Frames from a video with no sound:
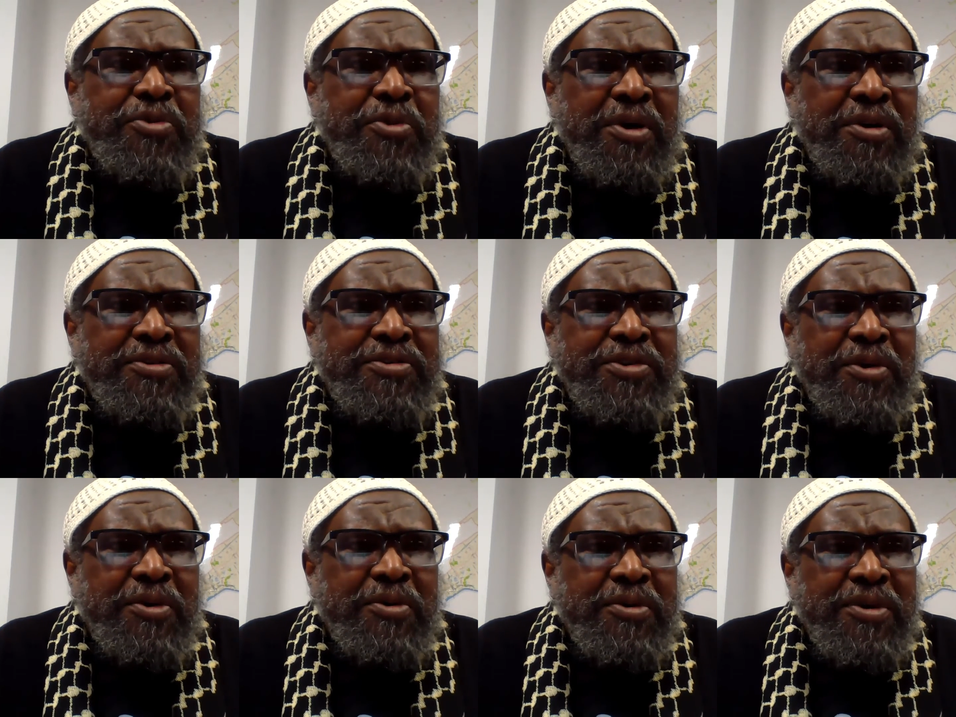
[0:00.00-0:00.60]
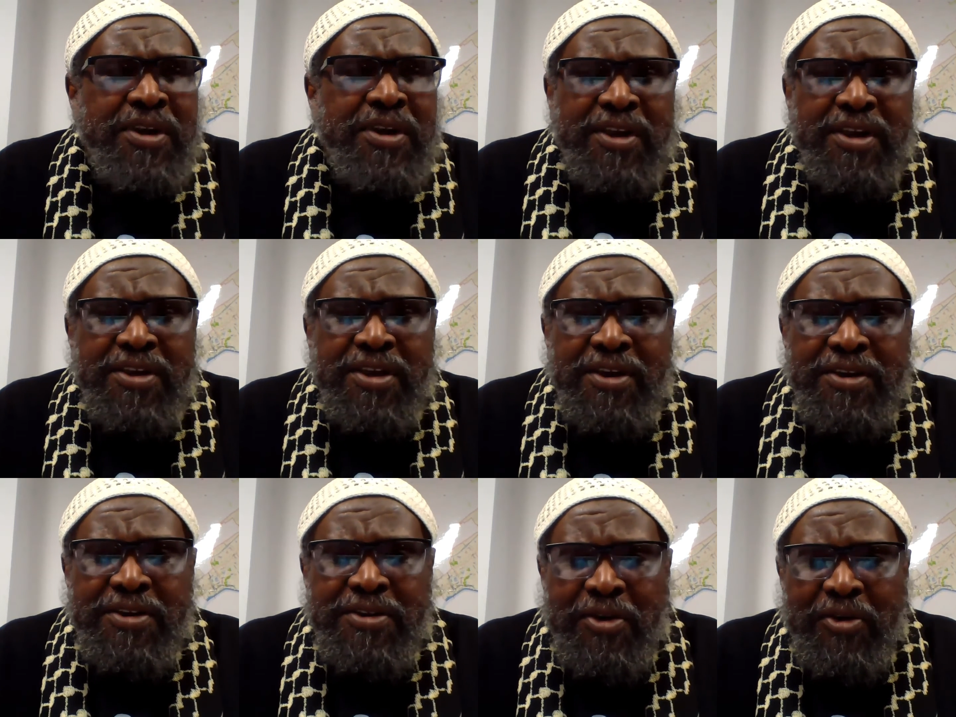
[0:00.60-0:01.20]
So,
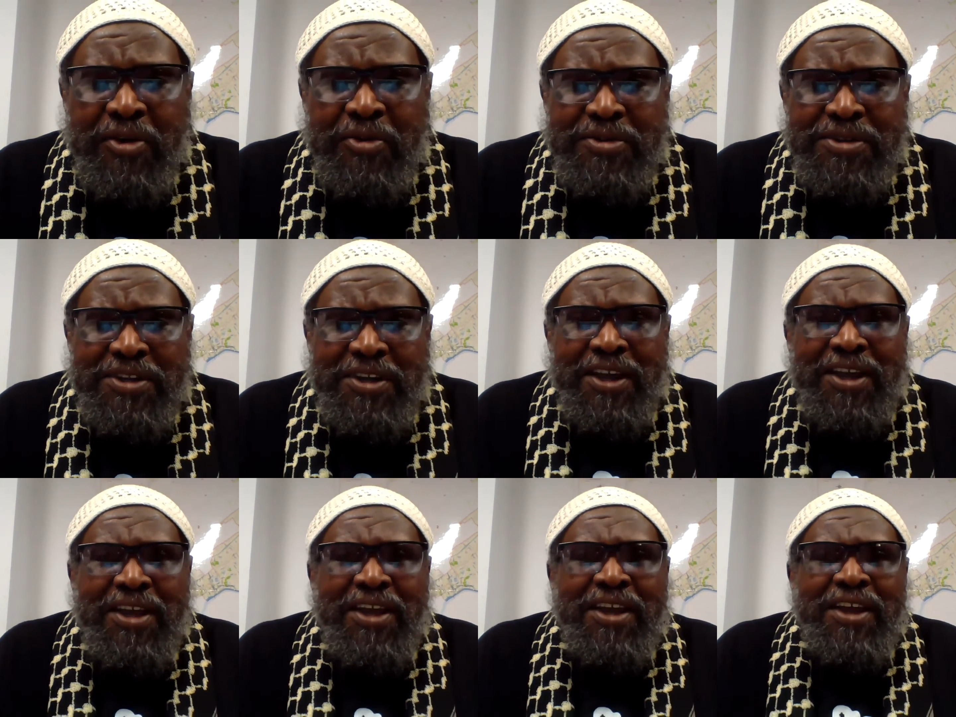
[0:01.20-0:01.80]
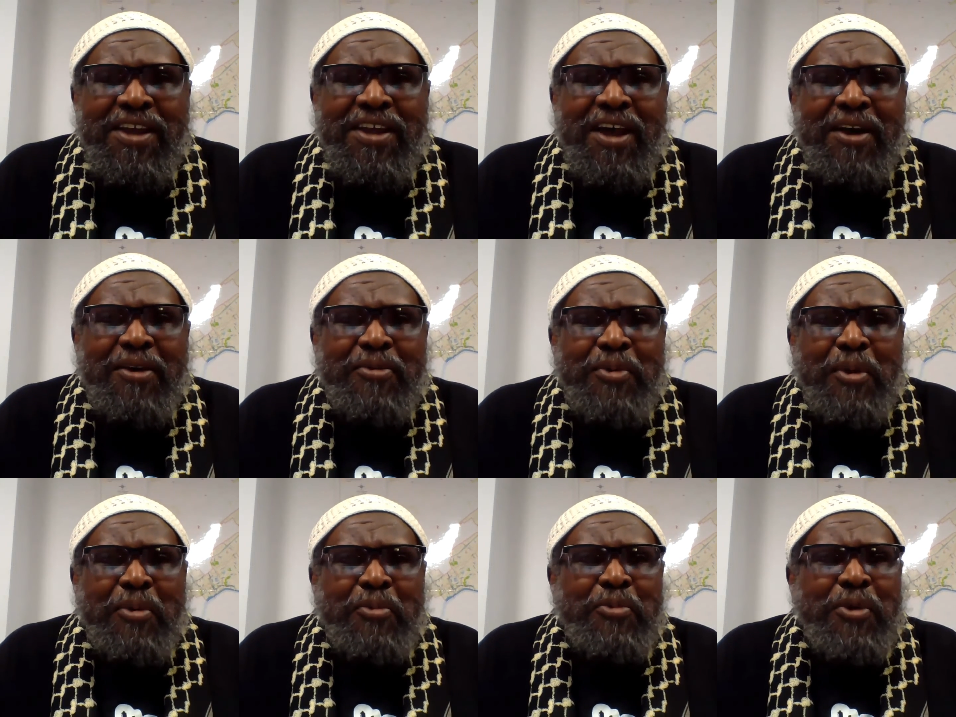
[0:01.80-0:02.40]
I'm
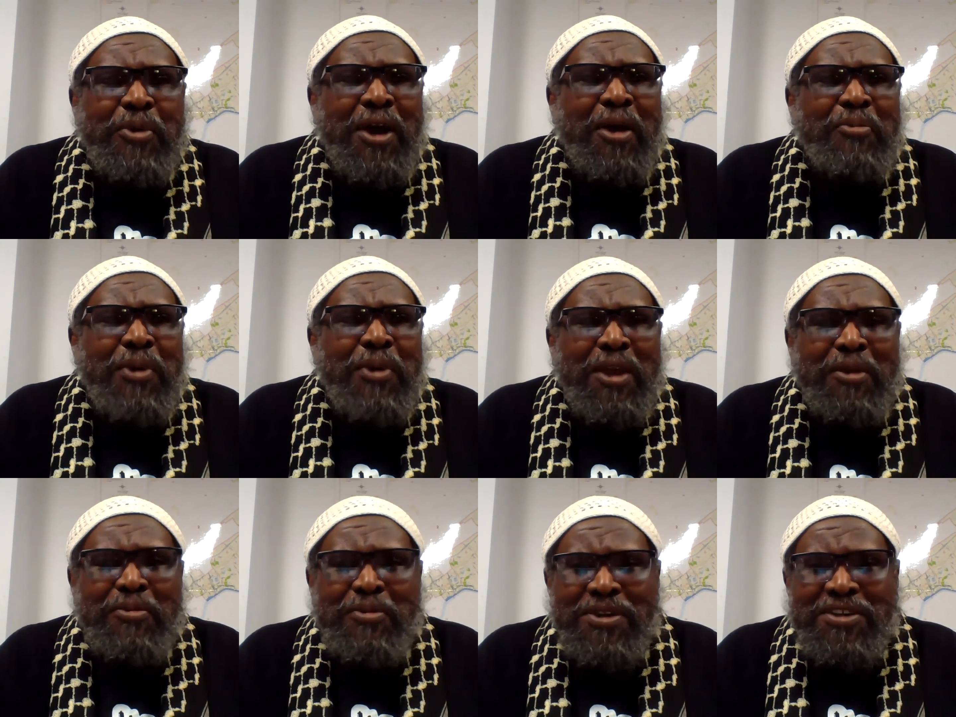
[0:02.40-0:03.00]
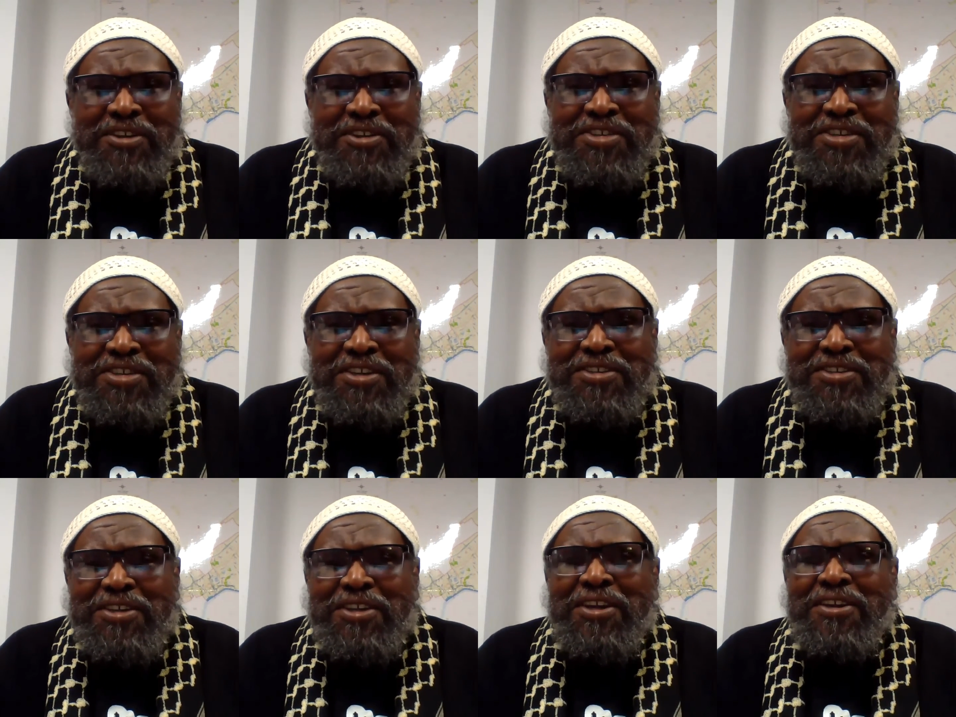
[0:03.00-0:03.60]
able to
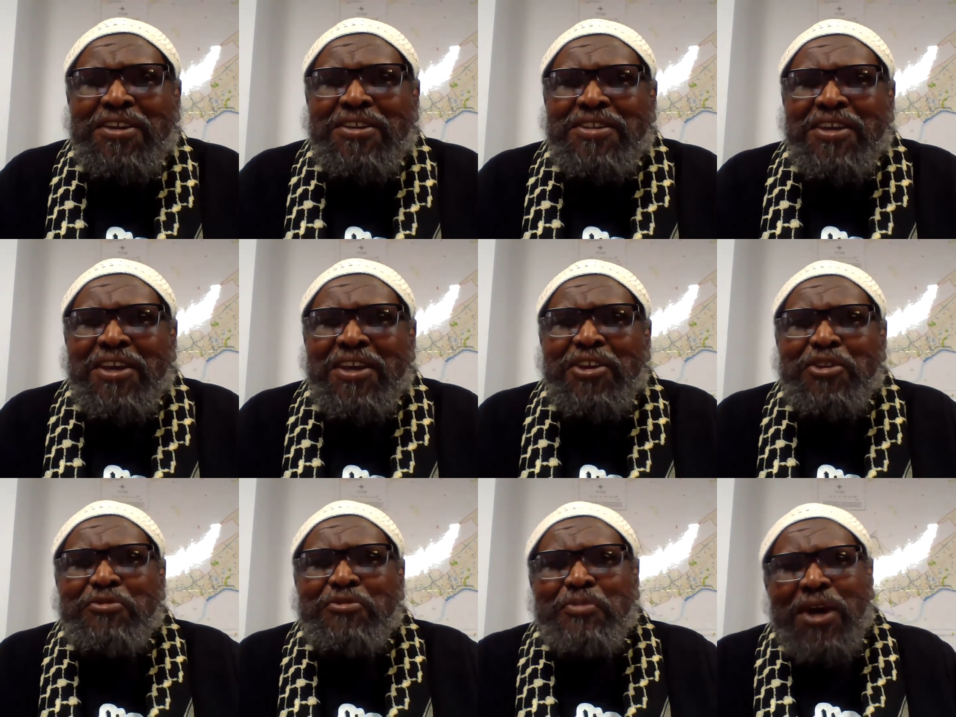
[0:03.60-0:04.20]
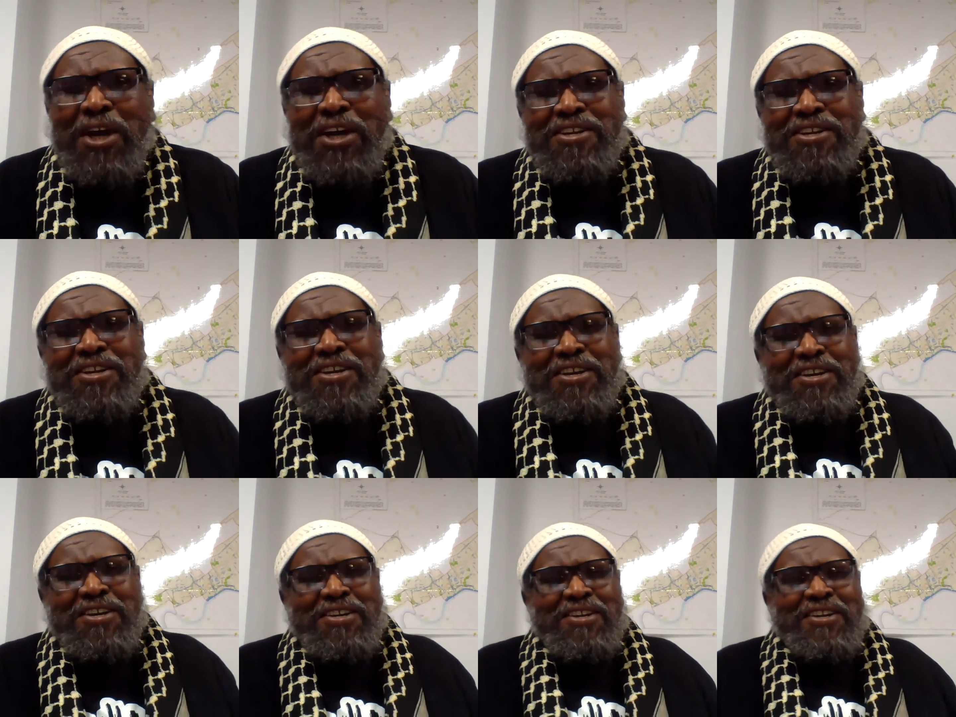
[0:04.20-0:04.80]
assist in anything you might
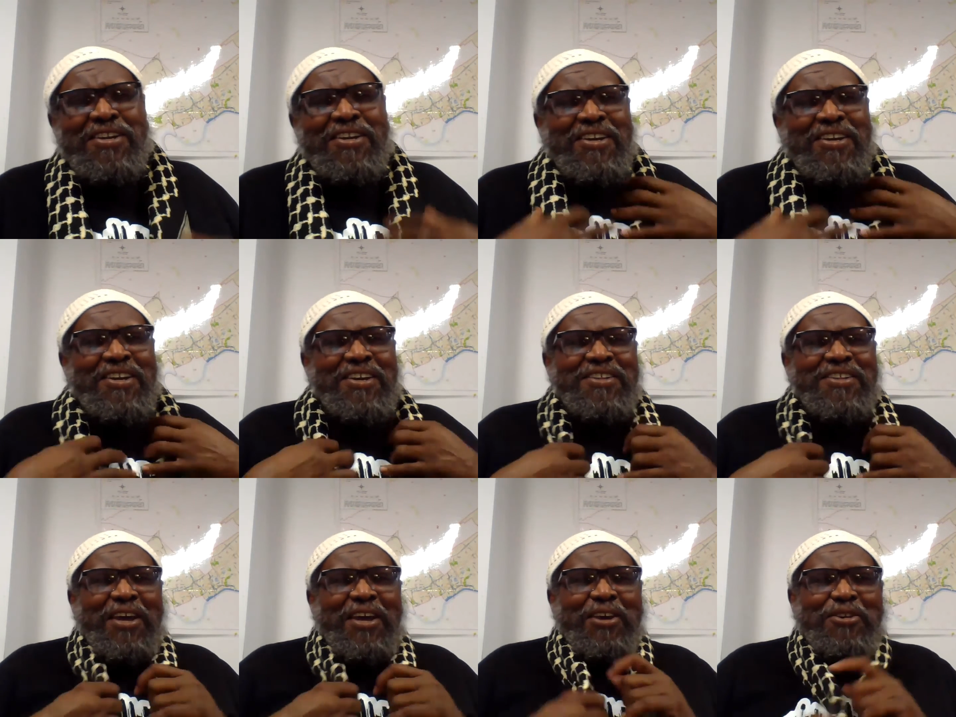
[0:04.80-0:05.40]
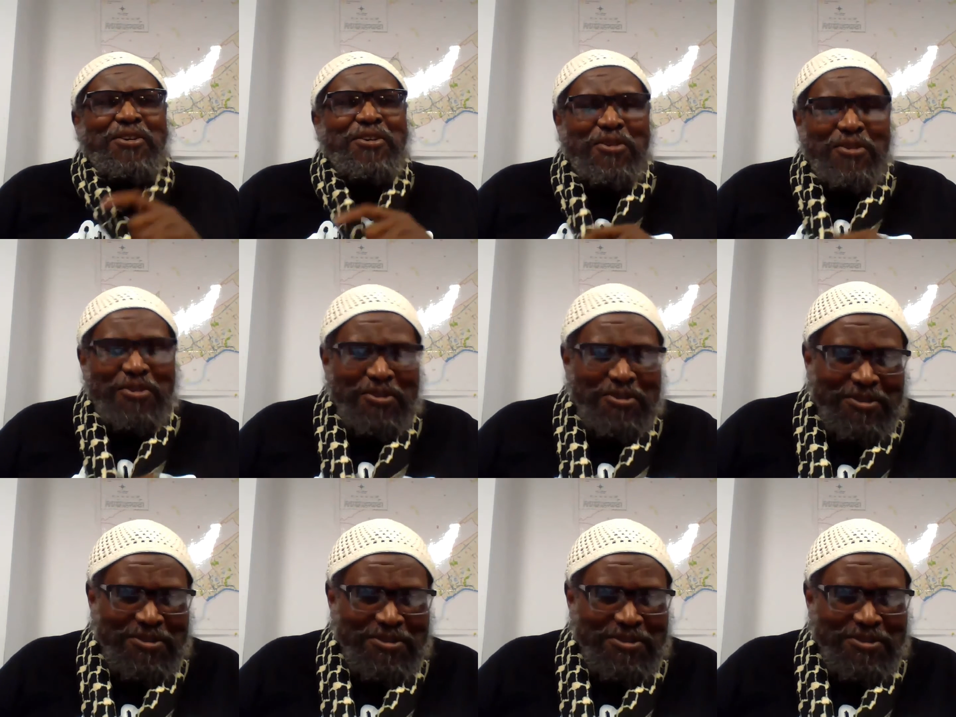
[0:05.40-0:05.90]
need. Thank you.